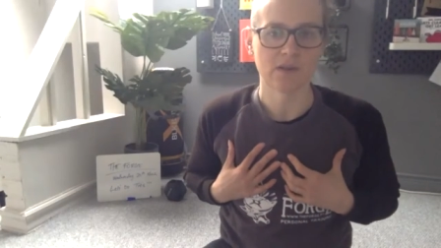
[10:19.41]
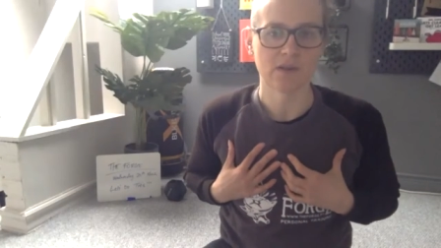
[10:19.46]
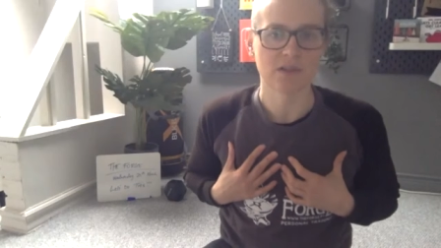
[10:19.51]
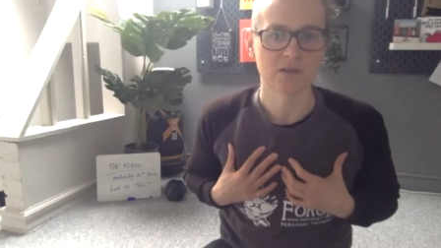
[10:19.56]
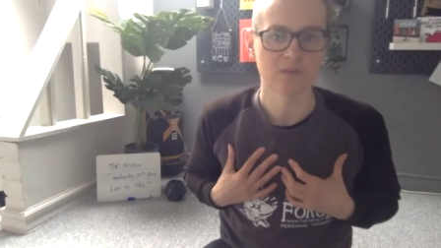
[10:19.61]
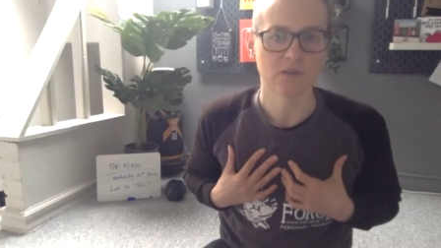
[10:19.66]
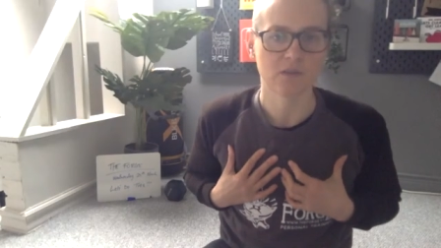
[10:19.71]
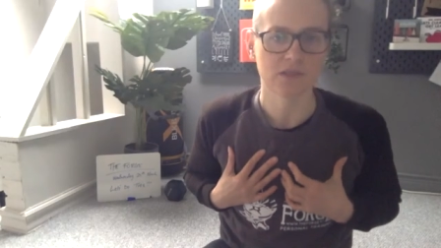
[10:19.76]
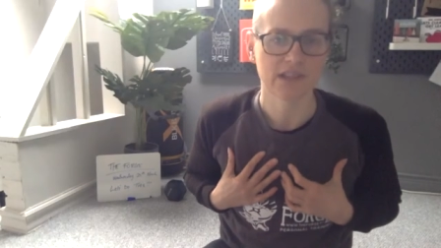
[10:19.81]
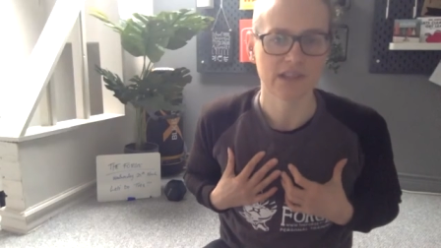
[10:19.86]
because
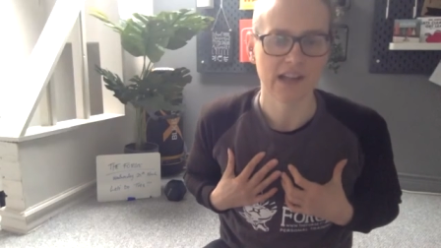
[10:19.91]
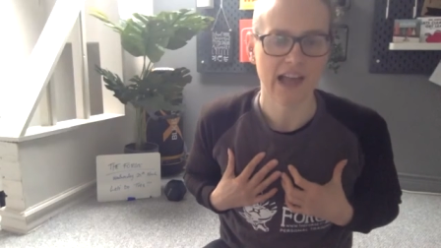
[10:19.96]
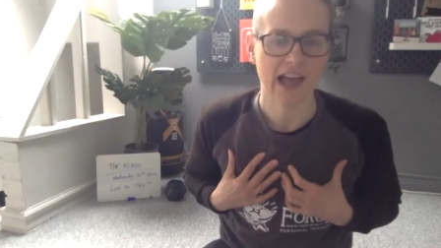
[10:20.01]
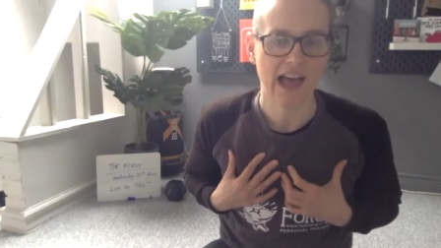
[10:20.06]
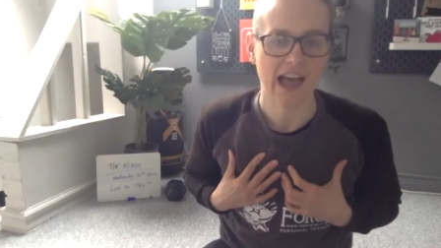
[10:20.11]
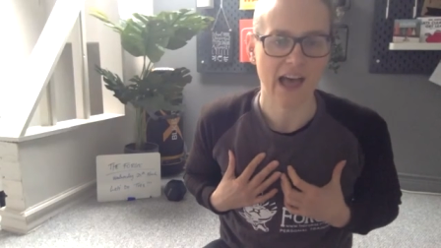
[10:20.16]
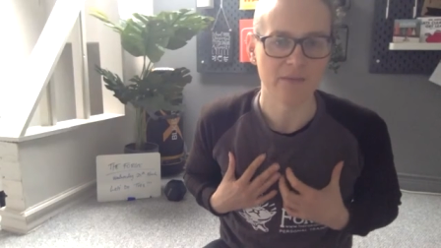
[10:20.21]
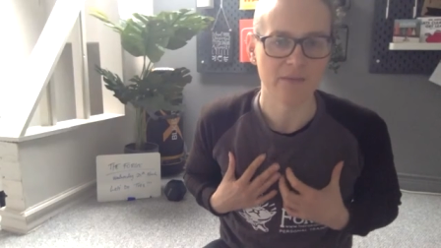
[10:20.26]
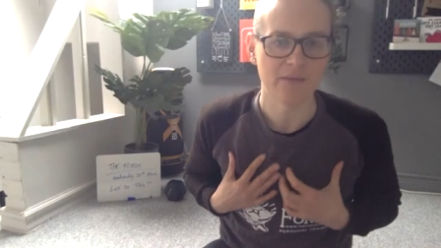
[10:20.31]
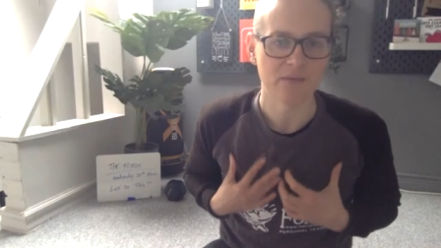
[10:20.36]
what's going to
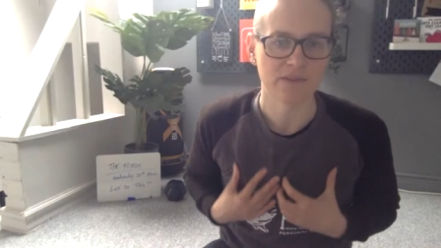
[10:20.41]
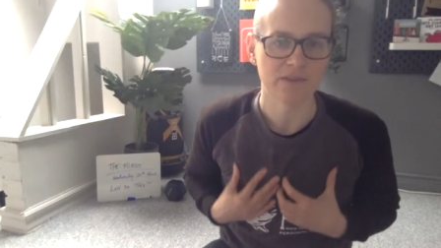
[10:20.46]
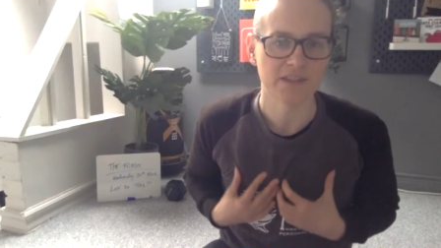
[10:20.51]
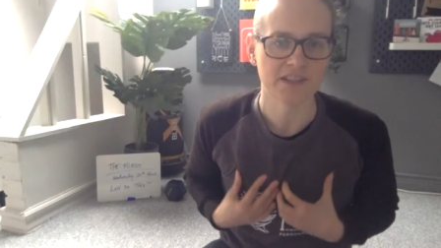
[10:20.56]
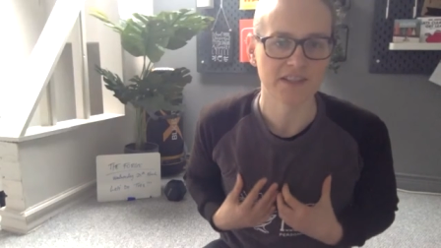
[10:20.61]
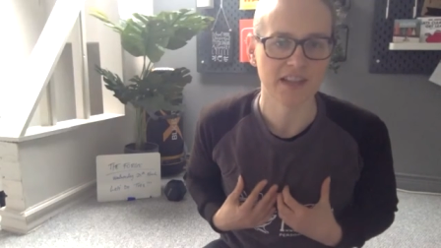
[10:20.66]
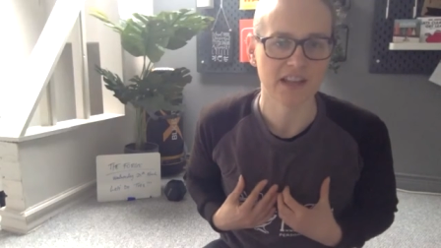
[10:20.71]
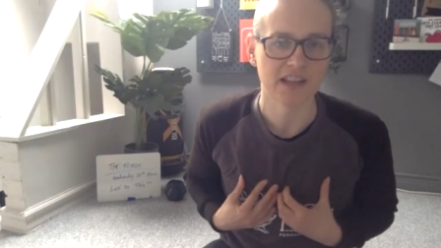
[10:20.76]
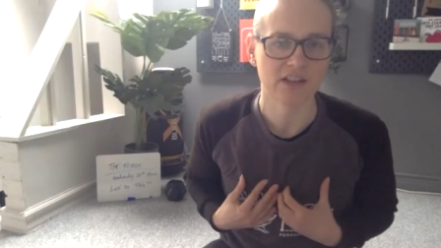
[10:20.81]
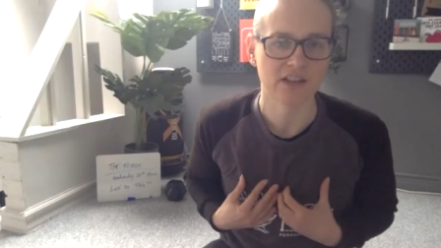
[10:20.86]
happen with a
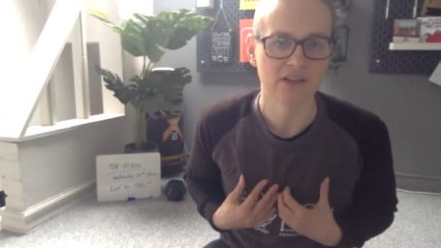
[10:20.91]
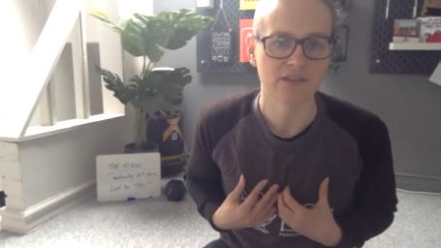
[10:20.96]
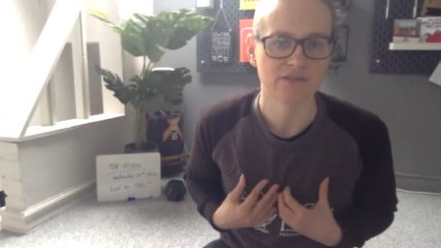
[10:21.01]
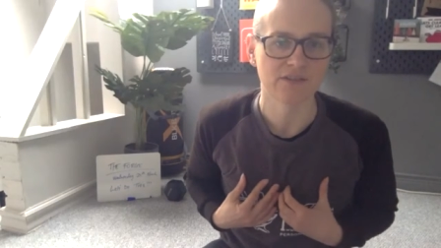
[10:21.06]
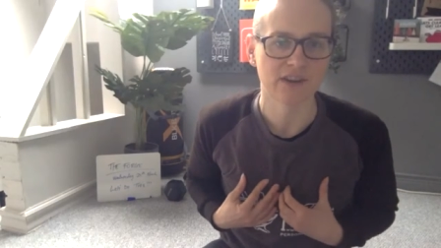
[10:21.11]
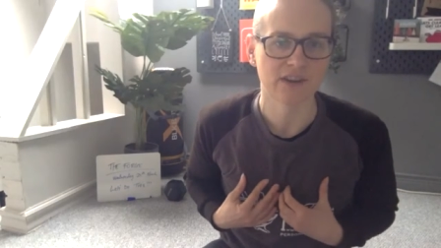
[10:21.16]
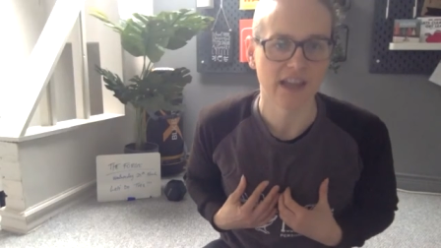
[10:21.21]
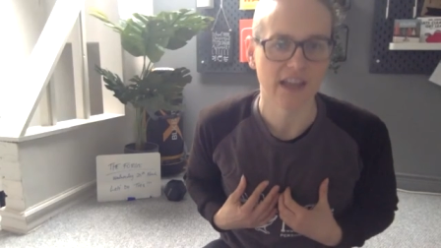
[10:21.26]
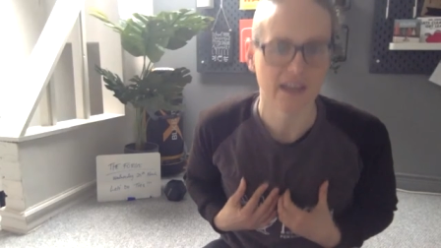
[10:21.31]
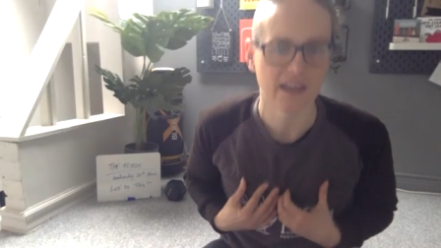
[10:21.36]
single
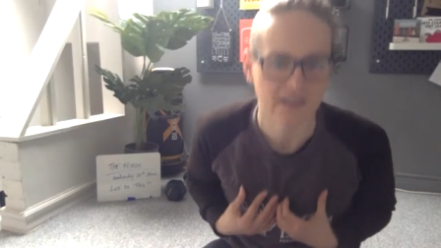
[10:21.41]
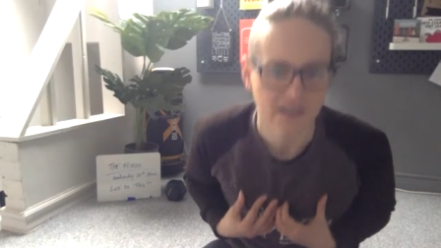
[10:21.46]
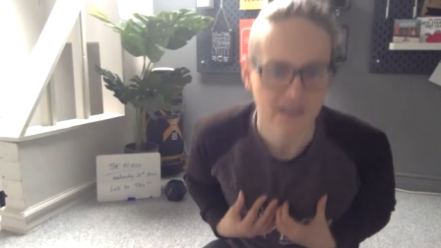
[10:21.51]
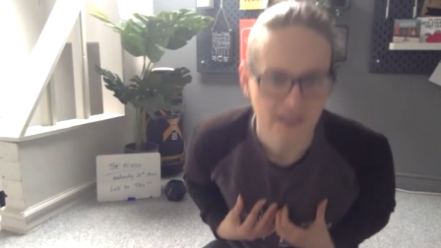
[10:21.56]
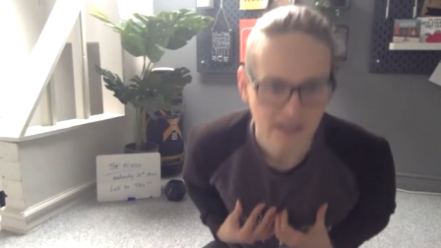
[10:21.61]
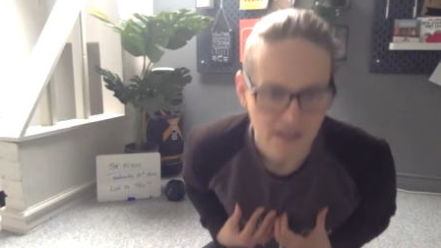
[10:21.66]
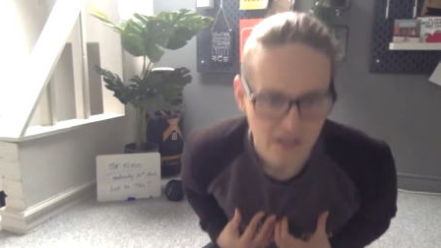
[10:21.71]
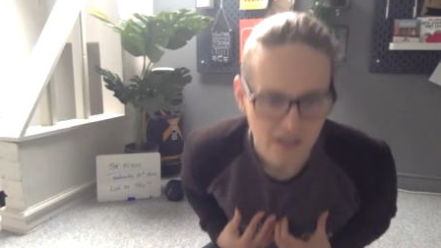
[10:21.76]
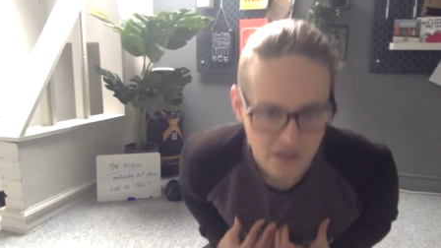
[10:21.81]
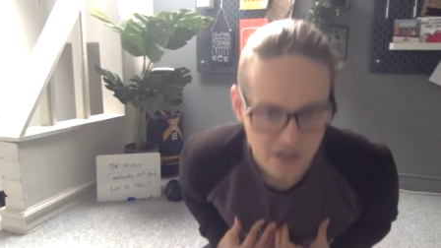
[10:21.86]
overhead,
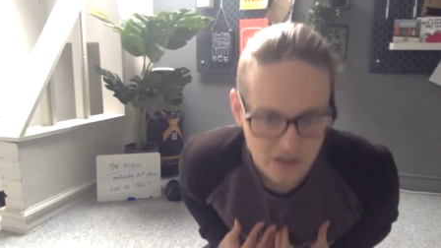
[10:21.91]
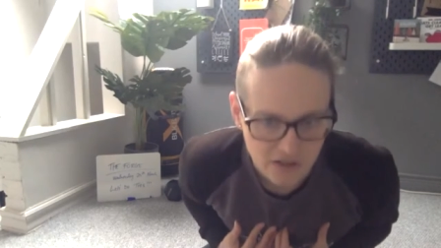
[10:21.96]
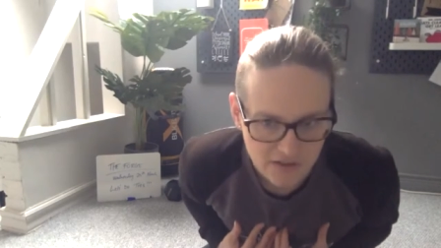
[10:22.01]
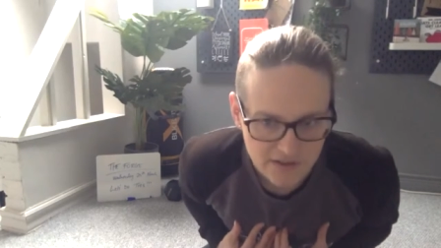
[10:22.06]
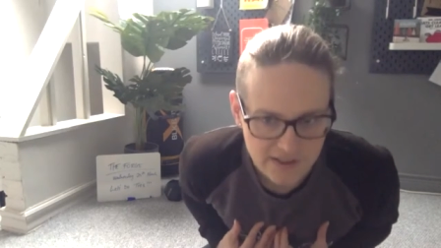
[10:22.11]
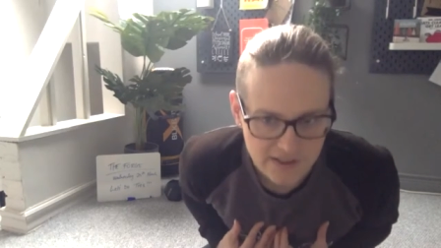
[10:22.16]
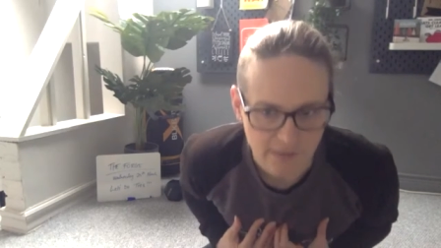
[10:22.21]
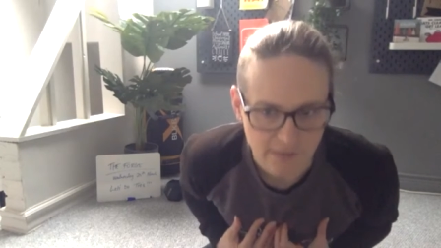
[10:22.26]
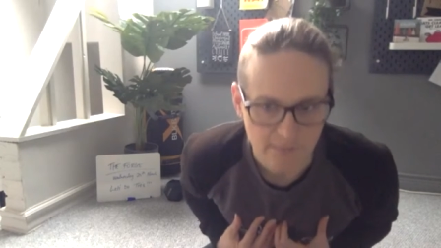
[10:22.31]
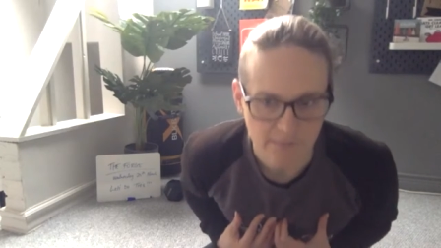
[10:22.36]
you'll
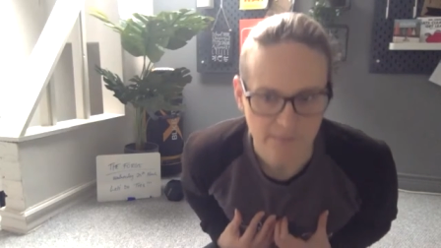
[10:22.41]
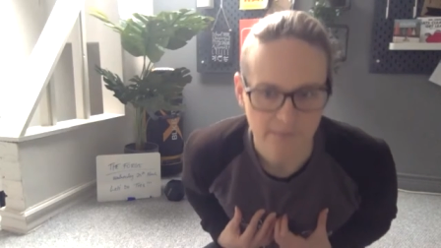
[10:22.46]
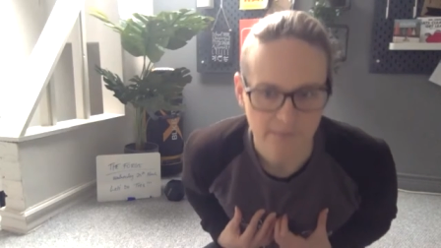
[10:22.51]
dip.